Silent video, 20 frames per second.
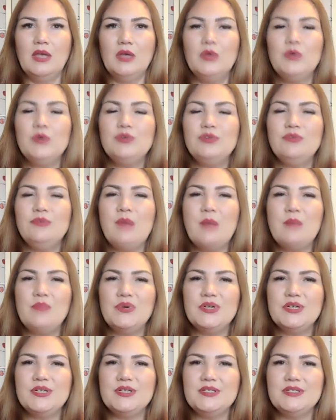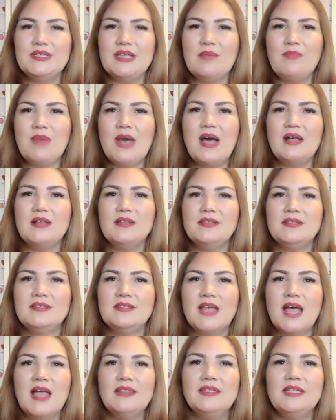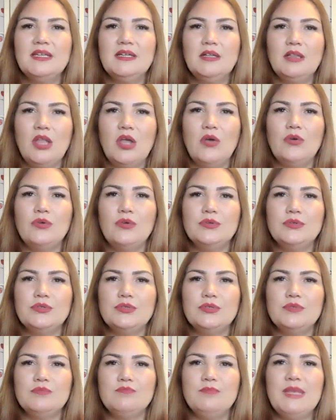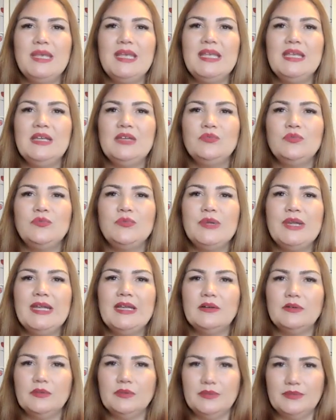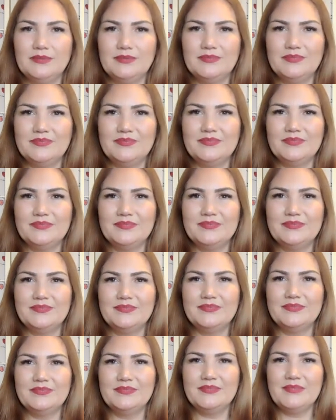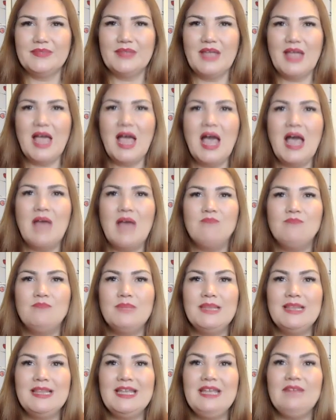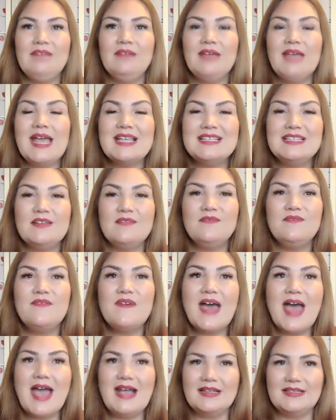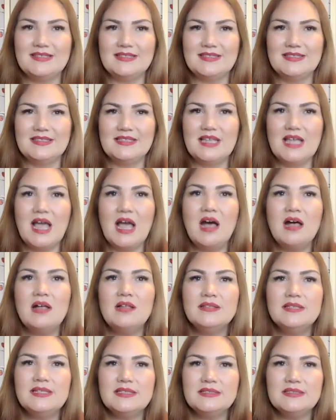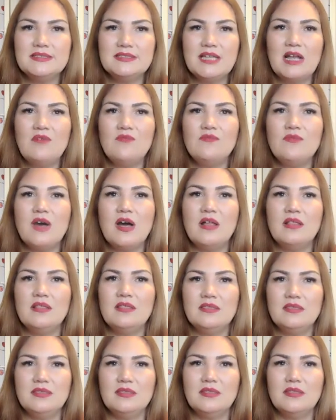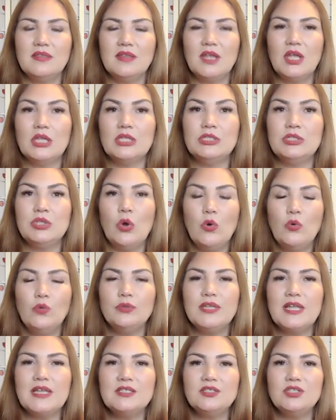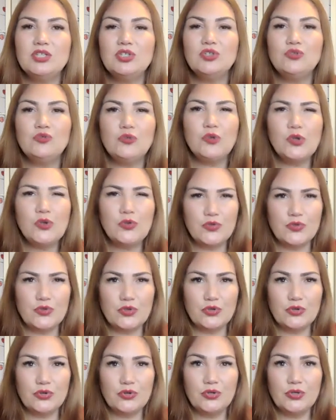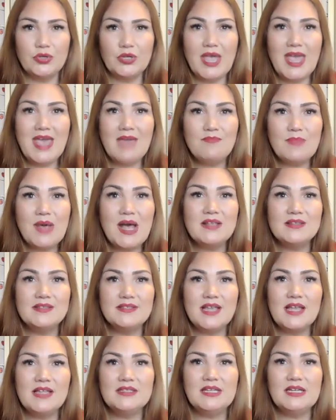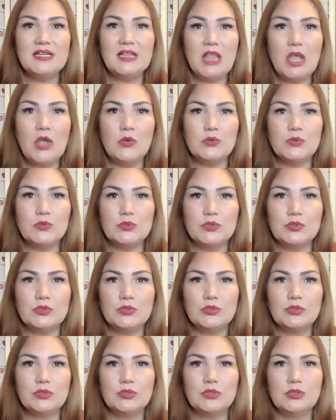Who remembers about Santa Claus being real and believe it as a fact until someone told us the truth about Santa Claus?